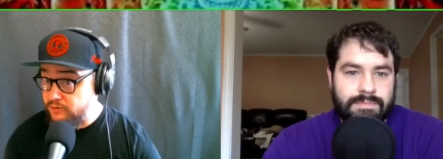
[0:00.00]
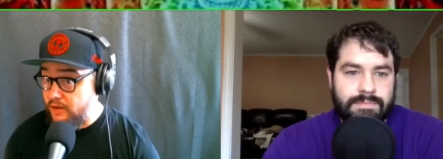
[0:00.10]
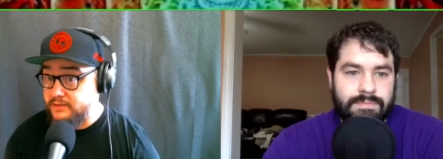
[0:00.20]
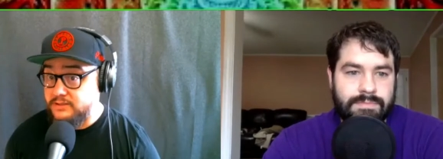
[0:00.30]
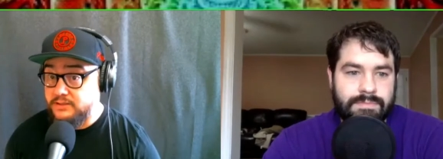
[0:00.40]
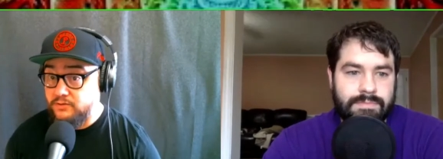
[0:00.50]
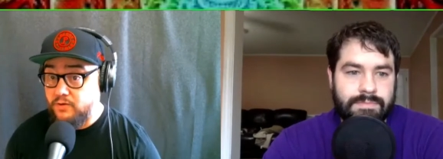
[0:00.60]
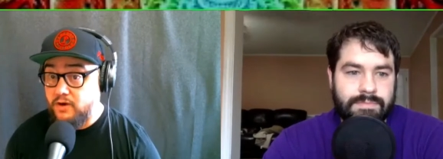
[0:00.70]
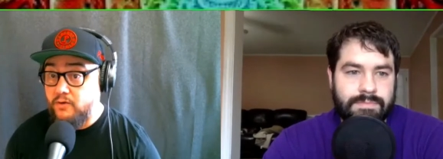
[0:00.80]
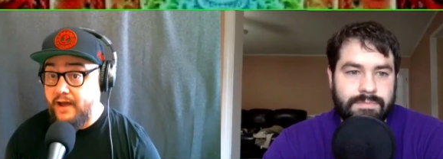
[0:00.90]
Speaker 1: losses in a
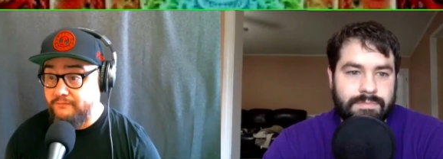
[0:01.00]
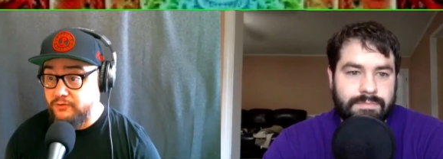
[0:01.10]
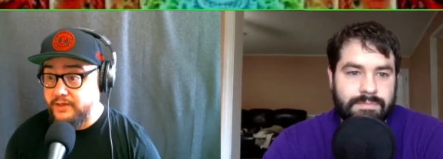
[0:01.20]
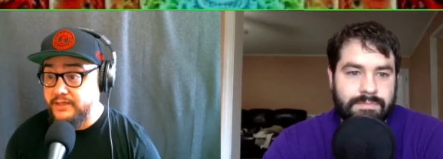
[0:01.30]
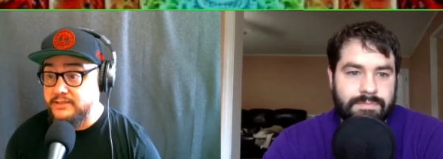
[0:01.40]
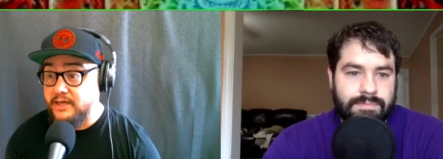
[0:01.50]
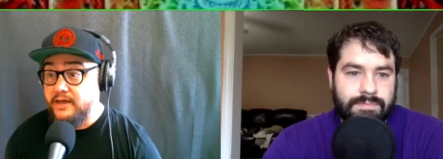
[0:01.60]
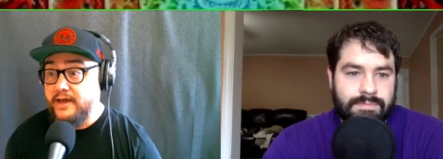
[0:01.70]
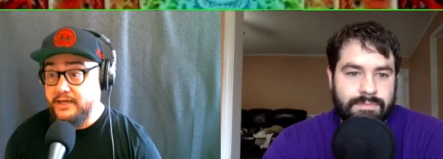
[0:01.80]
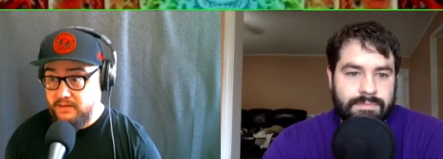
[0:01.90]
row after this
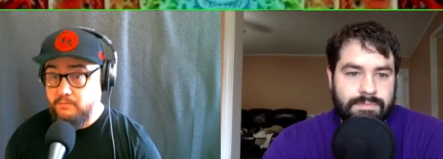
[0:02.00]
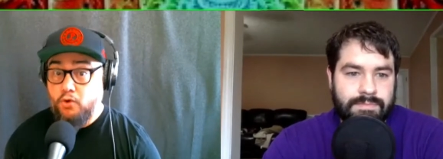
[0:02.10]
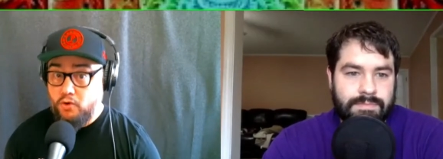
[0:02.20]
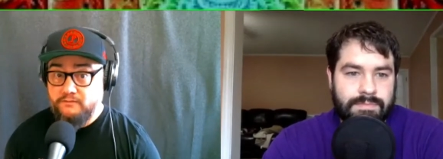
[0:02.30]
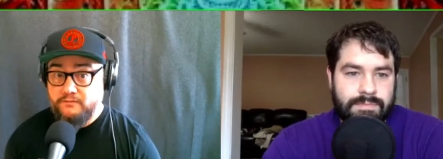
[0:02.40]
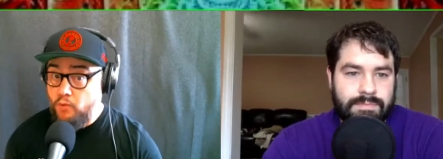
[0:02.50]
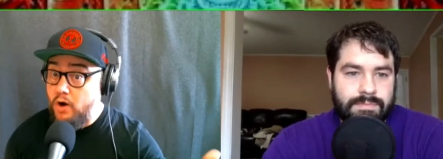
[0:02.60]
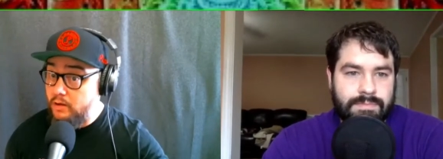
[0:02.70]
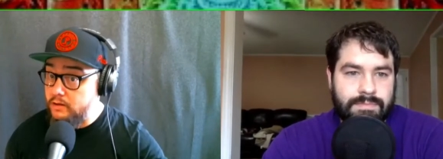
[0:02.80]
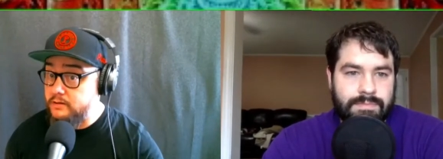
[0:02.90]
has hit more of a
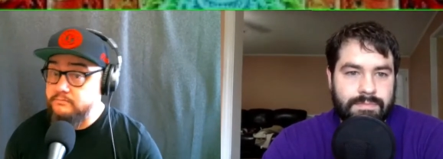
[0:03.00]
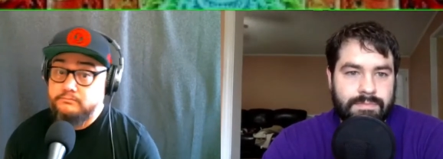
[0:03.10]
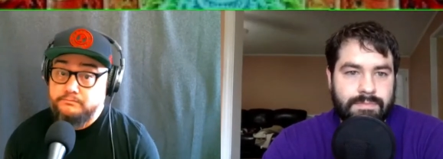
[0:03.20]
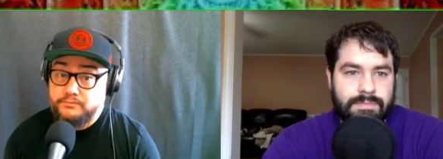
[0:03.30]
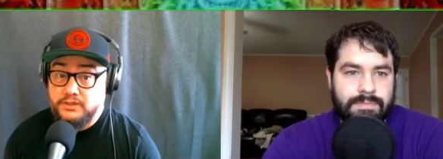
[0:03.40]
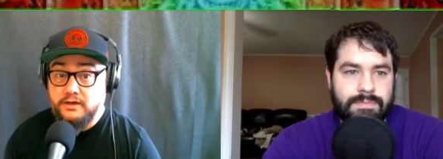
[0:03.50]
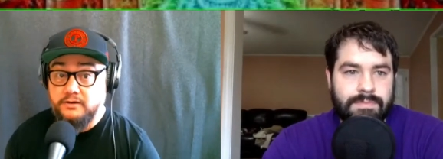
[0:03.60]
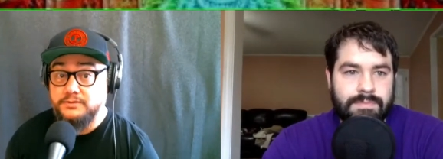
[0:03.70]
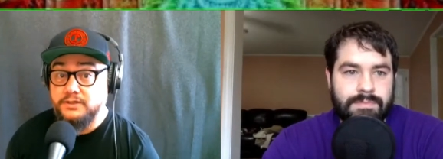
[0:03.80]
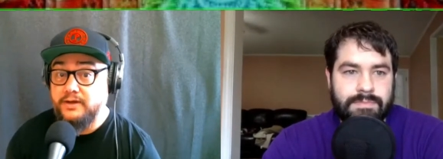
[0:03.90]
wall. You
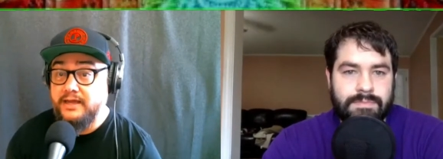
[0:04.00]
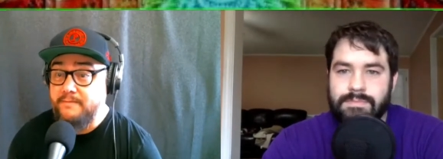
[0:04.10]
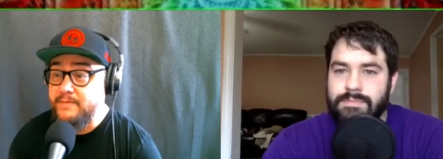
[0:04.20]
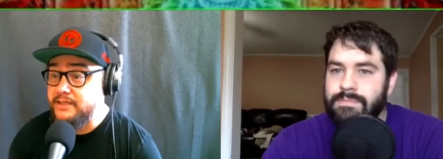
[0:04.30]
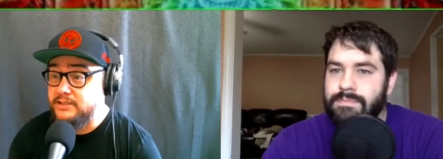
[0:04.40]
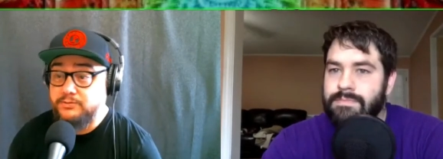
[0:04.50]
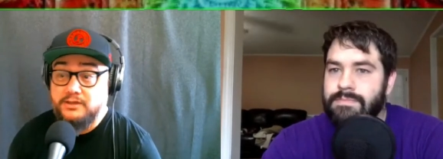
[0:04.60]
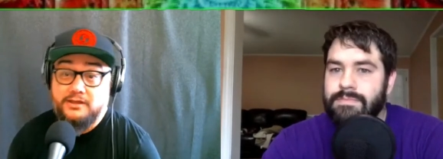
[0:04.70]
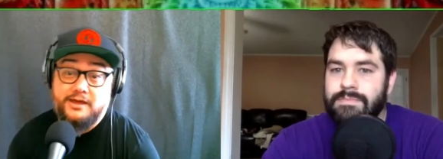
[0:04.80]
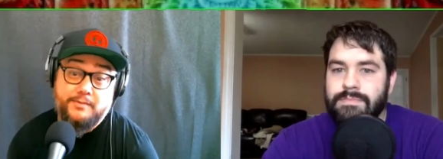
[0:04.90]
know, so it, it means something
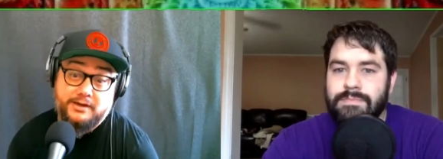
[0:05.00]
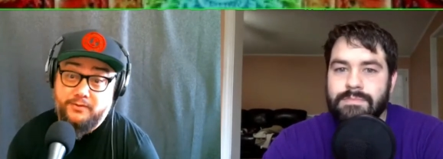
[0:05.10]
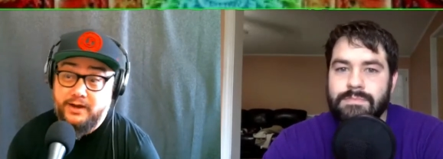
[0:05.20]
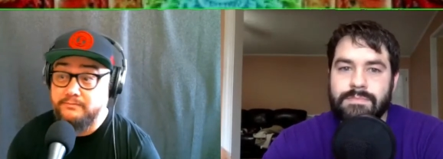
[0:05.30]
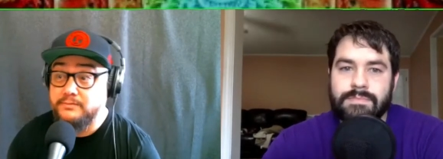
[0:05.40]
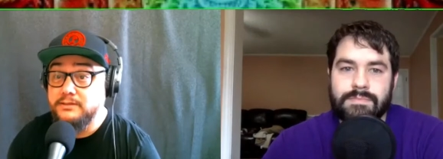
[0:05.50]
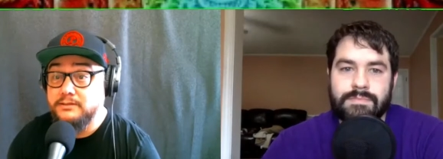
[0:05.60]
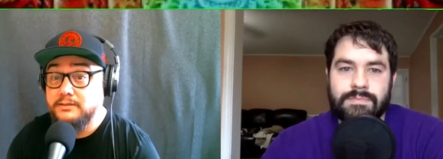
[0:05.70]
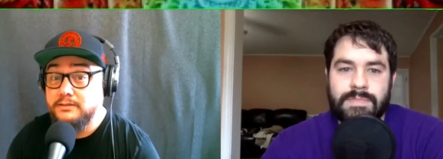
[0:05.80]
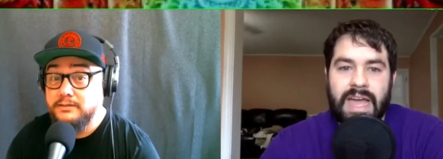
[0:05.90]
to them anyway.
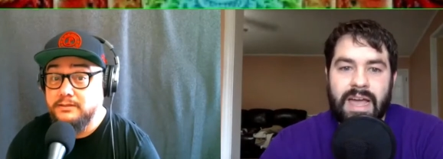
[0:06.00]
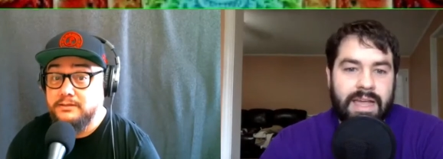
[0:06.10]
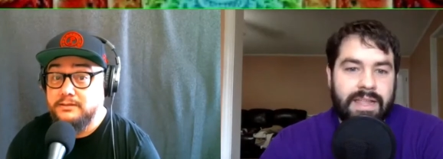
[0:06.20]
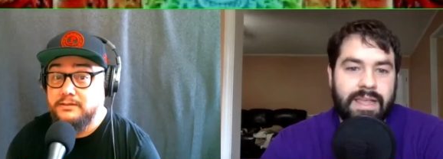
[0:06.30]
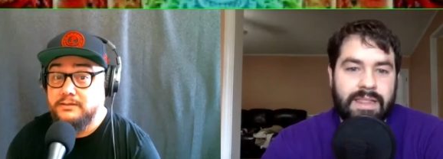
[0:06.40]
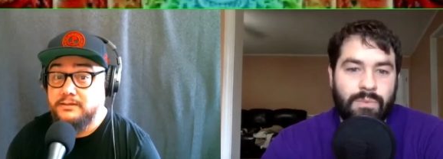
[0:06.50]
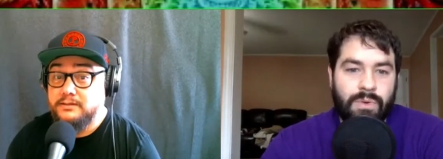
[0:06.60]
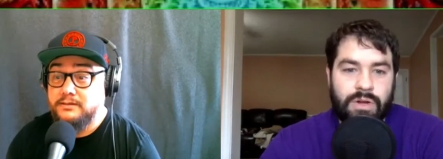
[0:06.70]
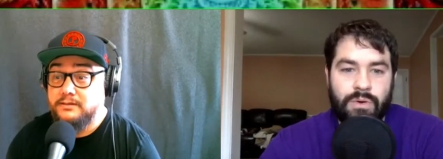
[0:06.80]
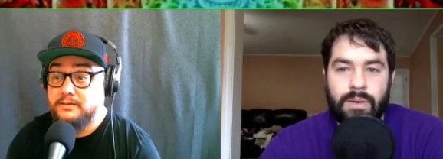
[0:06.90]
Speaker 2: Yeah, and, and they
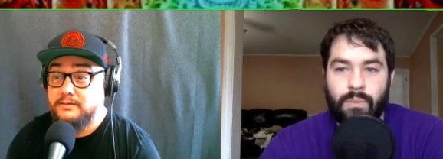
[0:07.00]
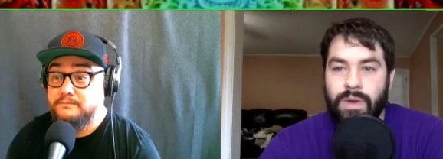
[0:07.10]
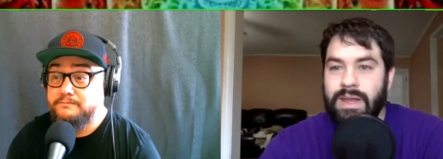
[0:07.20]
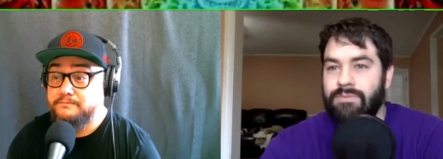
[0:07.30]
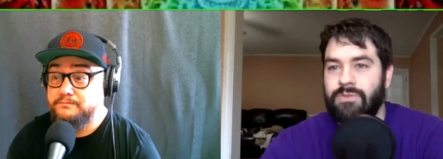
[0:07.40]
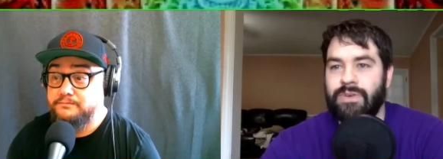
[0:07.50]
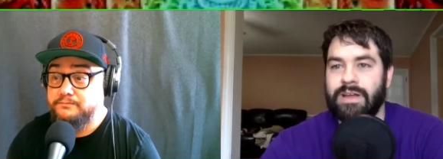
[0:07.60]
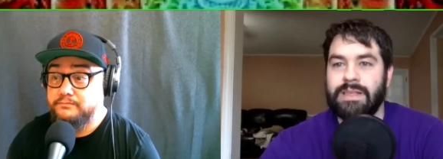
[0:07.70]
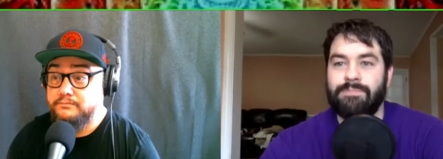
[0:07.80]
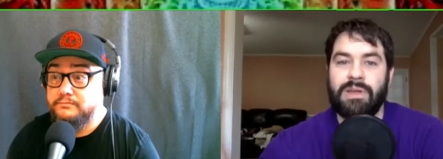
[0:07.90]
want to go out and win every
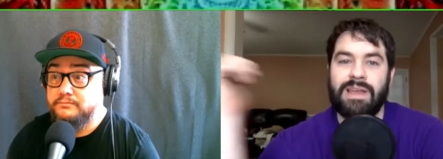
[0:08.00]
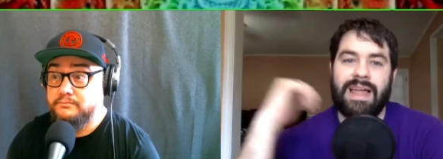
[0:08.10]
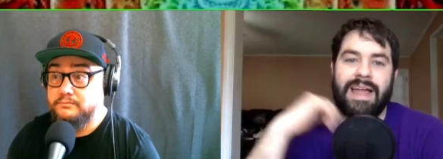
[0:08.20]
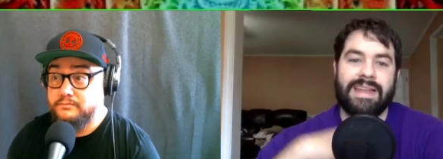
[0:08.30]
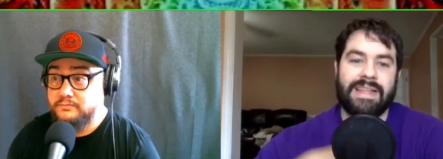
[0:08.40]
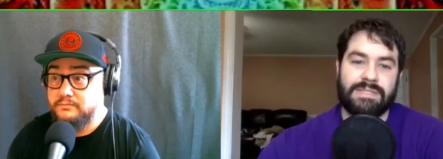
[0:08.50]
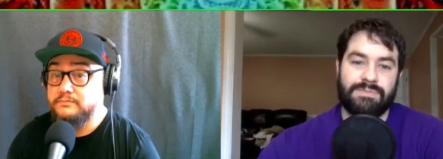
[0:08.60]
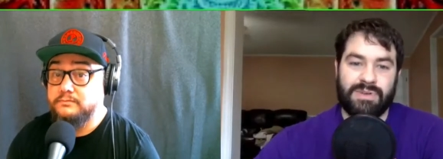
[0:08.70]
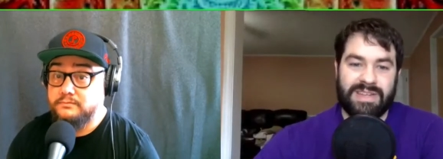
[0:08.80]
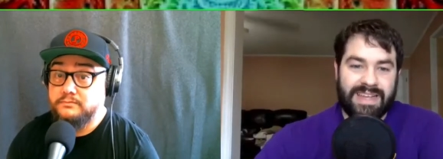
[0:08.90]
fight. They put a lot in
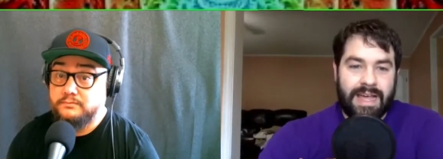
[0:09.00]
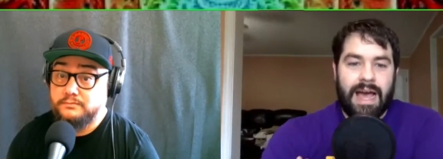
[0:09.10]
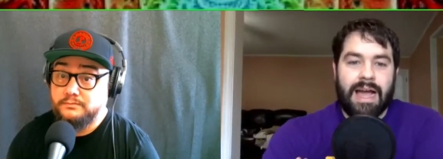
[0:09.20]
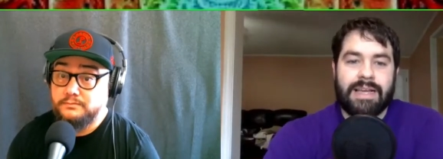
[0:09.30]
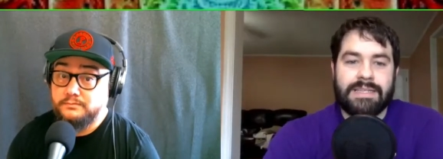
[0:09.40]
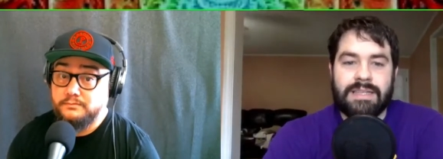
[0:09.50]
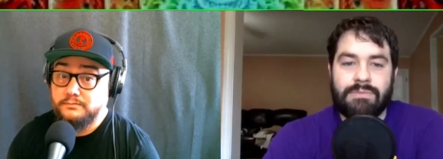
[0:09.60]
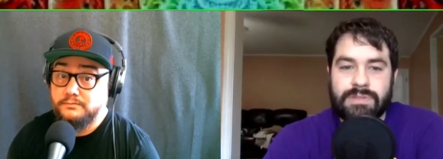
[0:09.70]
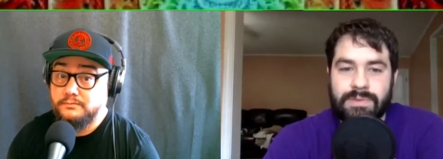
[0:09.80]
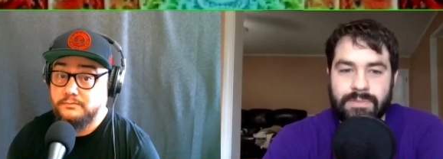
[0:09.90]
this, but I guess
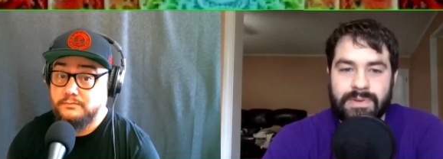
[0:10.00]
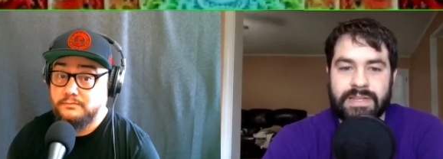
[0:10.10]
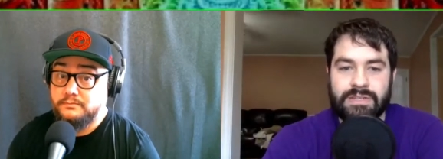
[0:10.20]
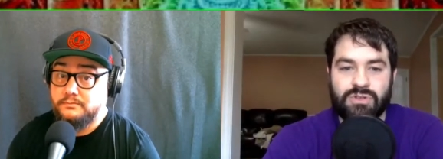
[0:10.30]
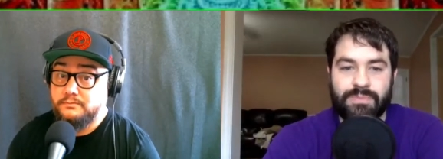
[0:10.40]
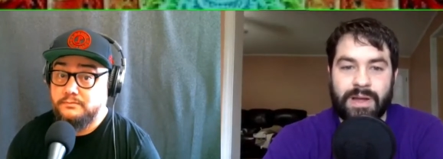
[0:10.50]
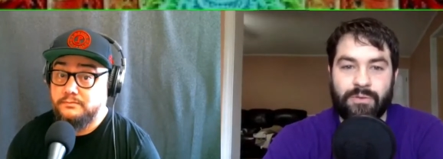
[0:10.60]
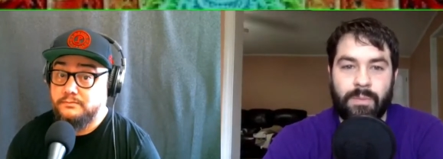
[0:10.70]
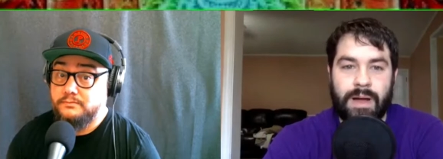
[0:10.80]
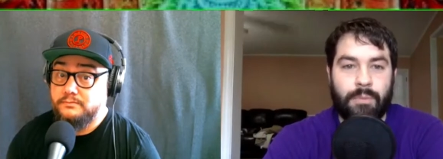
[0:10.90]
that was a little bit
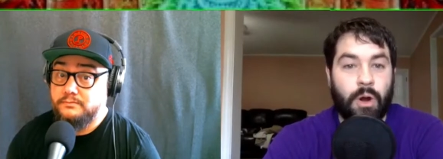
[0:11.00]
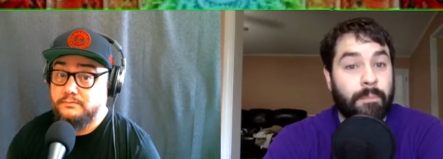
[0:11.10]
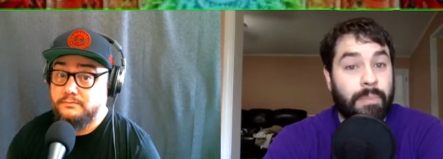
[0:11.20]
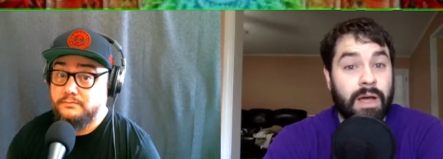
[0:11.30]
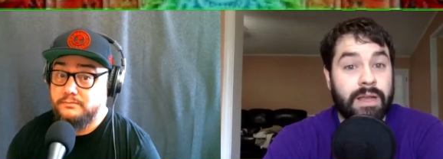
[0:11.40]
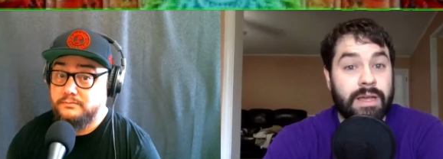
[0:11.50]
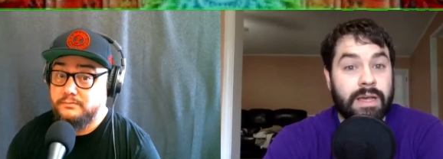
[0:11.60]
disrespectful on my part. But